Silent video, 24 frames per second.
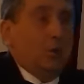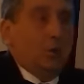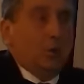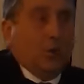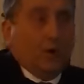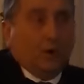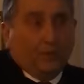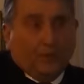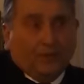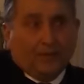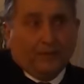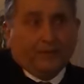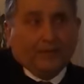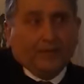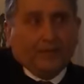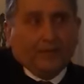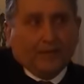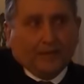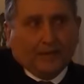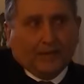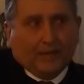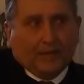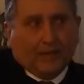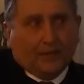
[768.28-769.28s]
what we
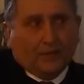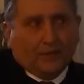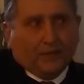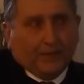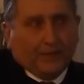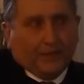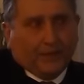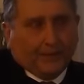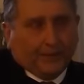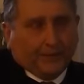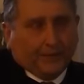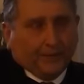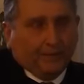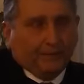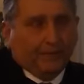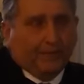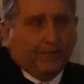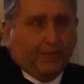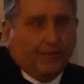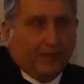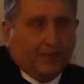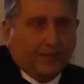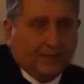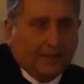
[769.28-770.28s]
found out later
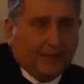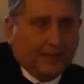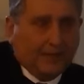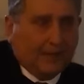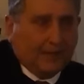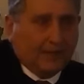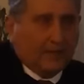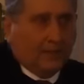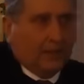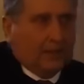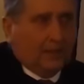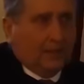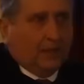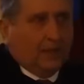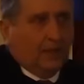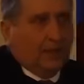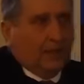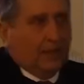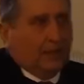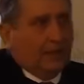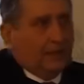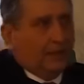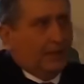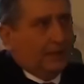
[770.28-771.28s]
that
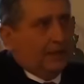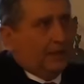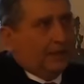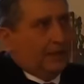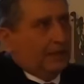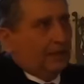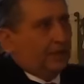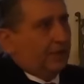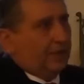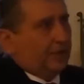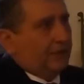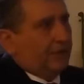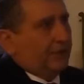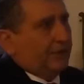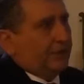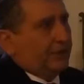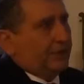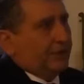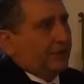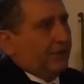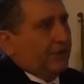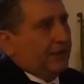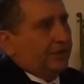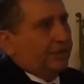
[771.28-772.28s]
you know
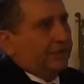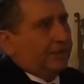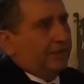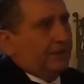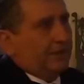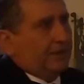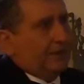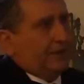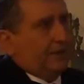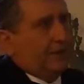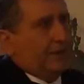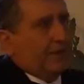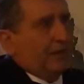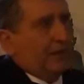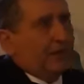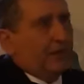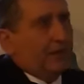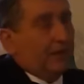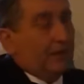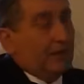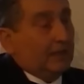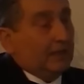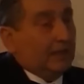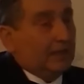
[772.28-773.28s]
they tried to burn
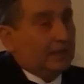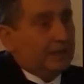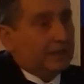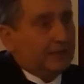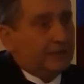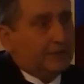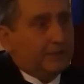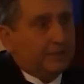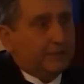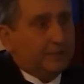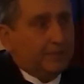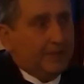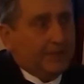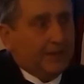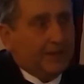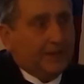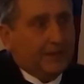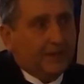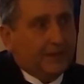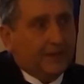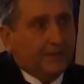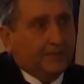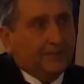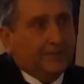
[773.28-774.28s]
Alexis,
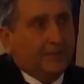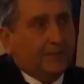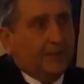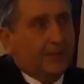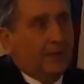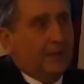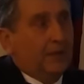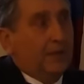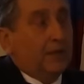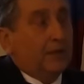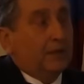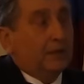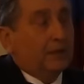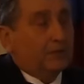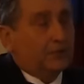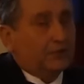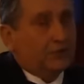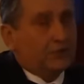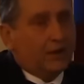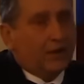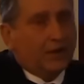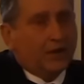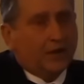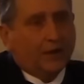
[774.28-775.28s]
Maria,
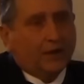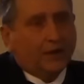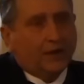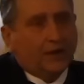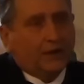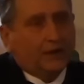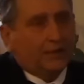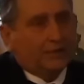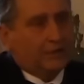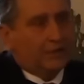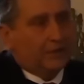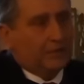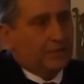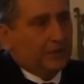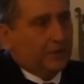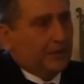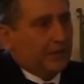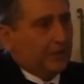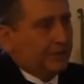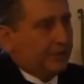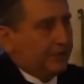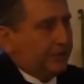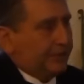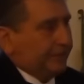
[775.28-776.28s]
the Tsar, and
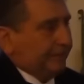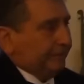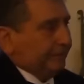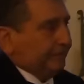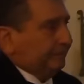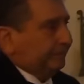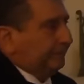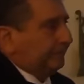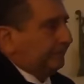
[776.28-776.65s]
someone else